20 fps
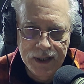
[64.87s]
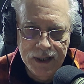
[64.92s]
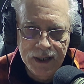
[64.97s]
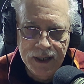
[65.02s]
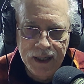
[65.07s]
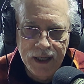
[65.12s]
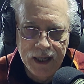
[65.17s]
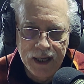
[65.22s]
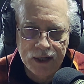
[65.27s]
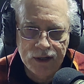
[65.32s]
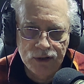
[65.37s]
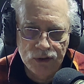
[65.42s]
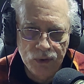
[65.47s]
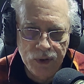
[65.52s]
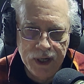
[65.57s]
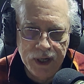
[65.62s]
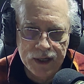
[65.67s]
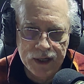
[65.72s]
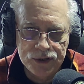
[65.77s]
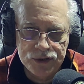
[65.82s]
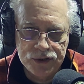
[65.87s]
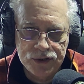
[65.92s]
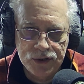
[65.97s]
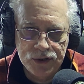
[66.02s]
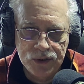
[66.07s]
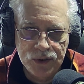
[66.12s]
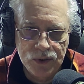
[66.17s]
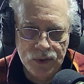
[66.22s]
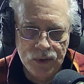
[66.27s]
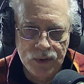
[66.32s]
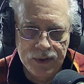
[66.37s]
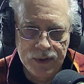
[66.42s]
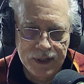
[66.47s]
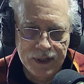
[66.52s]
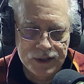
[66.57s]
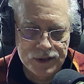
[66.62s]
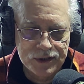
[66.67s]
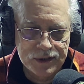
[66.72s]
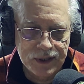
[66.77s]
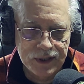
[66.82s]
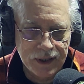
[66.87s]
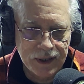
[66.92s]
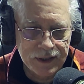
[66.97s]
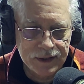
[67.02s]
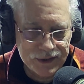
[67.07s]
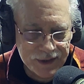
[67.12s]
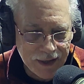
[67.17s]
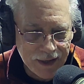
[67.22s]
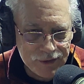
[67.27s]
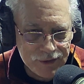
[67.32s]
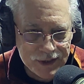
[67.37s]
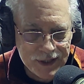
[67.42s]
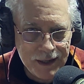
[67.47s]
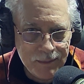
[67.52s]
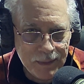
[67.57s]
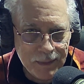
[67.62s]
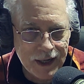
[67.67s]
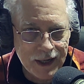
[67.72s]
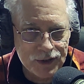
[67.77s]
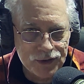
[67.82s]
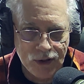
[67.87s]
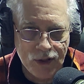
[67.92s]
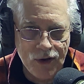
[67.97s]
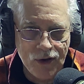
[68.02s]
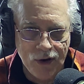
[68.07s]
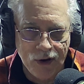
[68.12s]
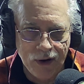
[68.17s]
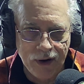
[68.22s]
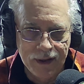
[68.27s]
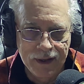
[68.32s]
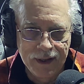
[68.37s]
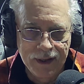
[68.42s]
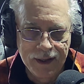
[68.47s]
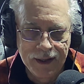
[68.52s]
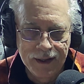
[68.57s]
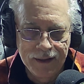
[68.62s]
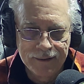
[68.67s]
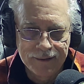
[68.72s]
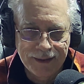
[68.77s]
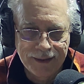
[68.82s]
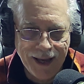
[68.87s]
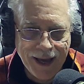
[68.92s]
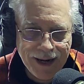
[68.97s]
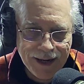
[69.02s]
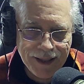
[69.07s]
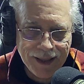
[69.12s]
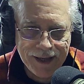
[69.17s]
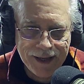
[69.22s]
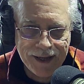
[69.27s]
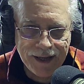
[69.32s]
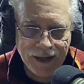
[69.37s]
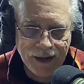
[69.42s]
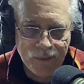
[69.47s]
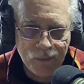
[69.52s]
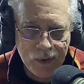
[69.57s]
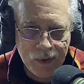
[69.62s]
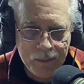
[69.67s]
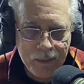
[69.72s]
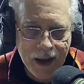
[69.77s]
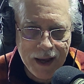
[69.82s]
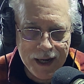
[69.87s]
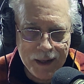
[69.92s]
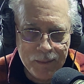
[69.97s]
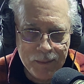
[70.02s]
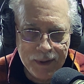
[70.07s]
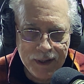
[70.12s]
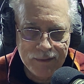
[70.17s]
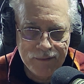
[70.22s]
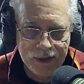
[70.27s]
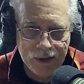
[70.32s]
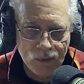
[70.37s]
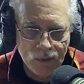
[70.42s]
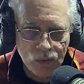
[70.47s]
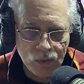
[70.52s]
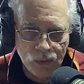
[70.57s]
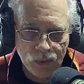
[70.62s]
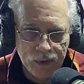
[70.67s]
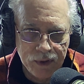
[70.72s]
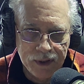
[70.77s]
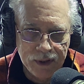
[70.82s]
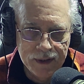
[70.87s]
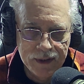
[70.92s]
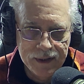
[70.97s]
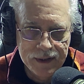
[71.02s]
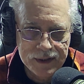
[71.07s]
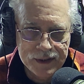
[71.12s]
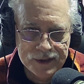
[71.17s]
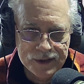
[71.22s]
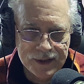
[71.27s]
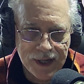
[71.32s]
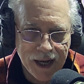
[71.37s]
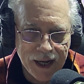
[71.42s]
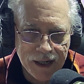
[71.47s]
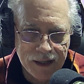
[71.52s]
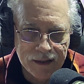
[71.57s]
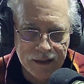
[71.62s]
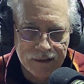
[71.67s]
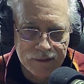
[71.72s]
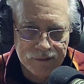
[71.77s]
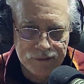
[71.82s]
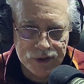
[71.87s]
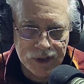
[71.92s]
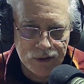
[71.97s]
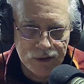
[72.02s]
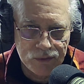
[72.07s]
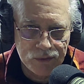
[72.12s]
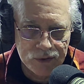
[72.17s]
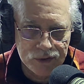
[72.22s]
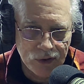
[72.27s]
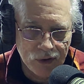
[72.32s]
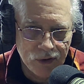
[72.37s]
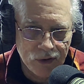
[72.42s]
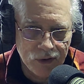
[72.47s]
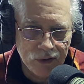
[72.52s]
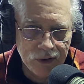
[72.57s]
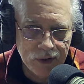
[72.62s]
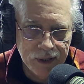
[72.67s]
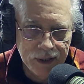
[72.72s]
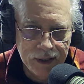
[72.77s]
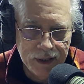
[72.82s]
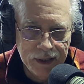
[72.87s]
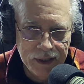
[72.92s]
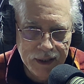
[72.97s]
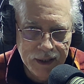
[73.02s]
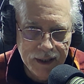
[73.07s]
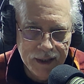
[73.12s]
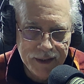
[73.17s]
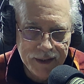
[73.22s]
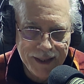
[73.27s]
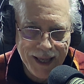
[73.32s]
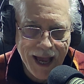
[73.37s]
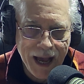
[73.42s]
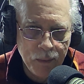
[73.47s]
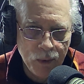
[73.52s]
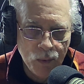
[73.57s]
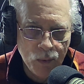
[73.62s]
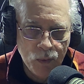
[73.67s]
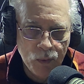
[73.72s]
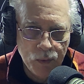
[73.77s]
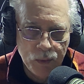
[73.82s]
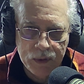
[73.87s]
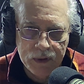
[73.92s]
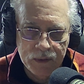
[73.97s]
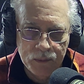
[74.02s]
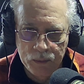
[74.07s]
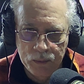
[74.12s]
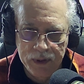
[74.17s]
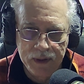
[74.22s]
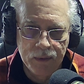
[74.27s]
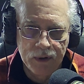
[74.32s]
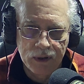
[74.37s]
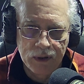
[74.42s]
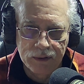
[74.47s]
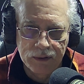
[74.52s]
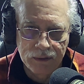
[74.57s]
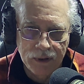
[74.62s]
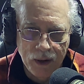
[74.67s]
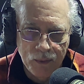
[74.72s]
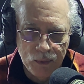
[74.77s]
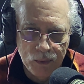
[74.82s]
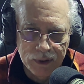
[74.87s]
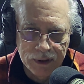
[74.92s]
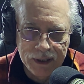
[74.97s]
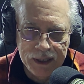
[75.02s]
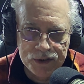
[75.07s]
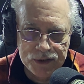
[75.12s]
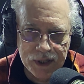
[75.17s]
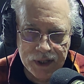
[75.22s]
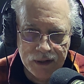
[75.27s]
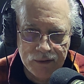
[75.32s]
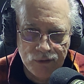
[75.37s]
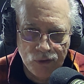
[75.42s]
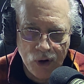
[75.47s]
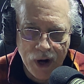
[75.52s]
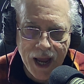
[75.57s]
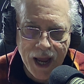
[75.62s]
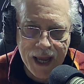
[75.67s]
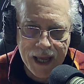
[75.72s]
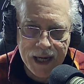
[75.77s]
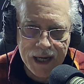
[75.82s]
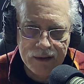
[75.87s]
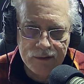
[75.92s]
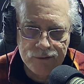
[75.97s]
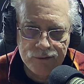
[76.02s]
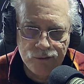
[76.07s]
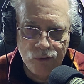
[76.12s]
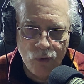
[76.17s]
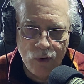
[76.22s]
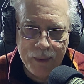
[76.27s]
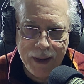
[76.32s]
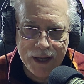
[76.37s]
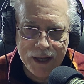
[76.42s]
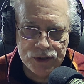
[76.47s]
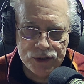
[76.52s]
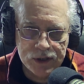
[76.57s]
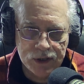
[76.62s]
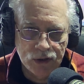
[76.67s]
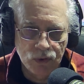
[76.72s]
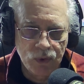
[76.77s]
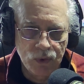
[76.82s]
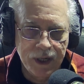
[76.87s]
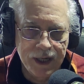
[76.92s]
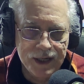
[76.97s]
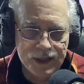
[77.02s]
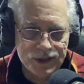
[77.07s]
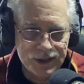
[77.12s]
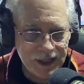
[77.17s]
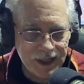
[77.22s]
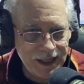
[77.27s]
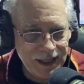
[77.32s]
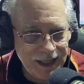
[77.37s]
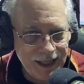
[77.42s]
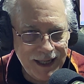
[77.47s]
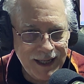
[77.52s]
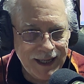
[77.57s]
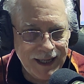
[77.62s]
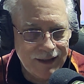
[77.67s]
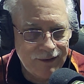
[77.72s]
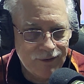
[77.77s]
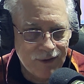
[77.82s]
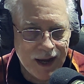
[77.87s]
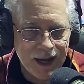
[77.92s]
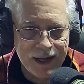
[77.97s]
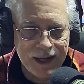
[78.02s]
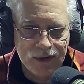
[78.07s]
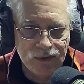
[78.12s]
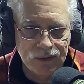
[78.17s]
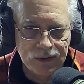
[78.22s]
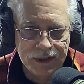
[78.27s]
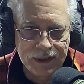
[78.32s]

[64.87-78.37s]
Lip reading: including a tune that's 17 minutes long, kind of like reminding me of the old style of Jethro Tull. The album will be released in a variety of formats, including CD and vinyl,